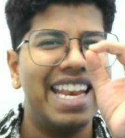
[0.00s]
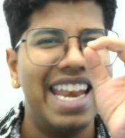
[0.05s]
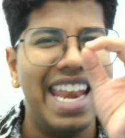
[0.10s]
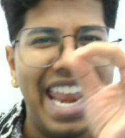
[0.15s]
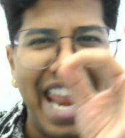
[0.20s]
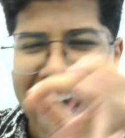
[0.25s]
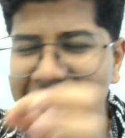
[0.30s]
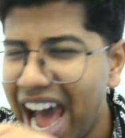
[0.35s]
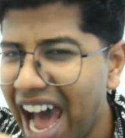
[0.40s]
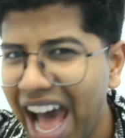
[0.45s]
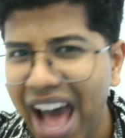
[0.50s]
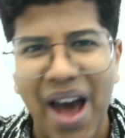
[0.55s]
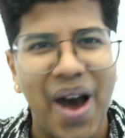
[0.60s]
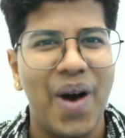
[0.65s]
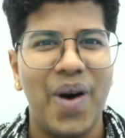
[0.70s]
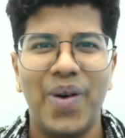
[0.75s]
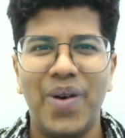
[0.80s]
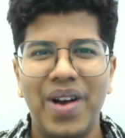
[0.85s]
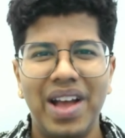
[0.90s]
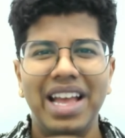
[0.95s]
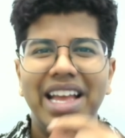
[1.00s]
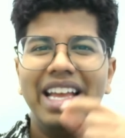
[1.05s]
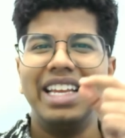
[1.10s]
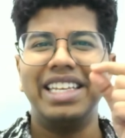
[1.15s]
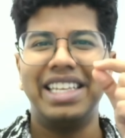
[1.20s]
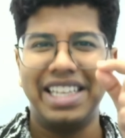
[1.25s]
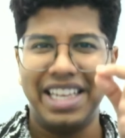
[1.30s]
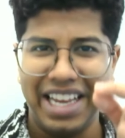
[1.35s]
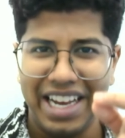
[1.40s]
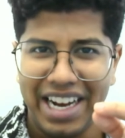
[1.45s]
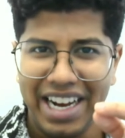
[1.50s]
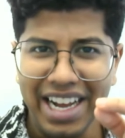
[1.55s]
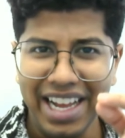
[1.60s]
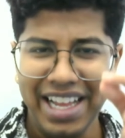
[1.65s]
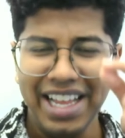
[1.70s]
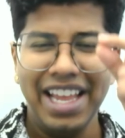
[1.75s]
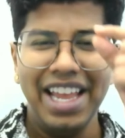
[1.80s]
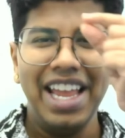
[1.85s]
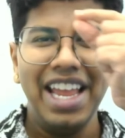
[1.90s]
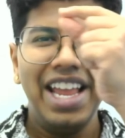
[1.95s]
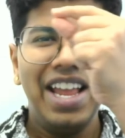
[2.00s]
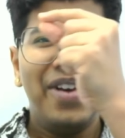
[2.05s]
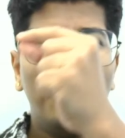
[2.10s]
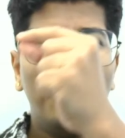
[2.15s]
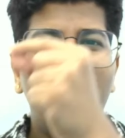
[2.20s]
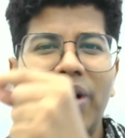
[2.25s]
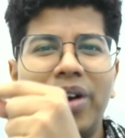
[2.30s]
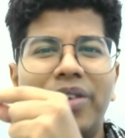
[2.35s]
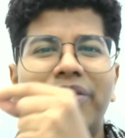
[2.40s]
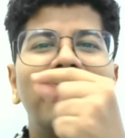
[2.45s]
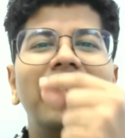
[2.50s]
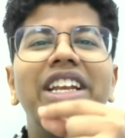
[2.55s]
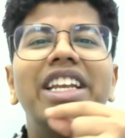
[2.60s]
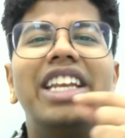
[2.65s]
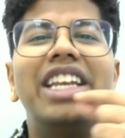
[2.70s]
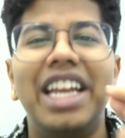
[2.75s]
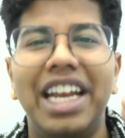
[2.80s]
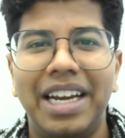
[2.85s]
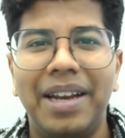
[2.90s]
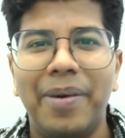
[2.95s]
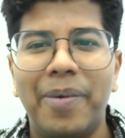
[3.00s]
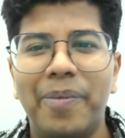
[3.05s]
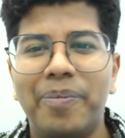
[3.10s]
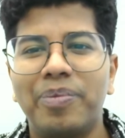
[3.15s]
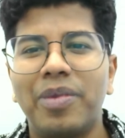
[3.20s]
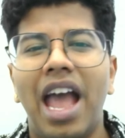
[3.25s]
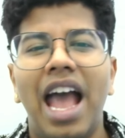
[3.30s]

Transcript: Now, here, what we did,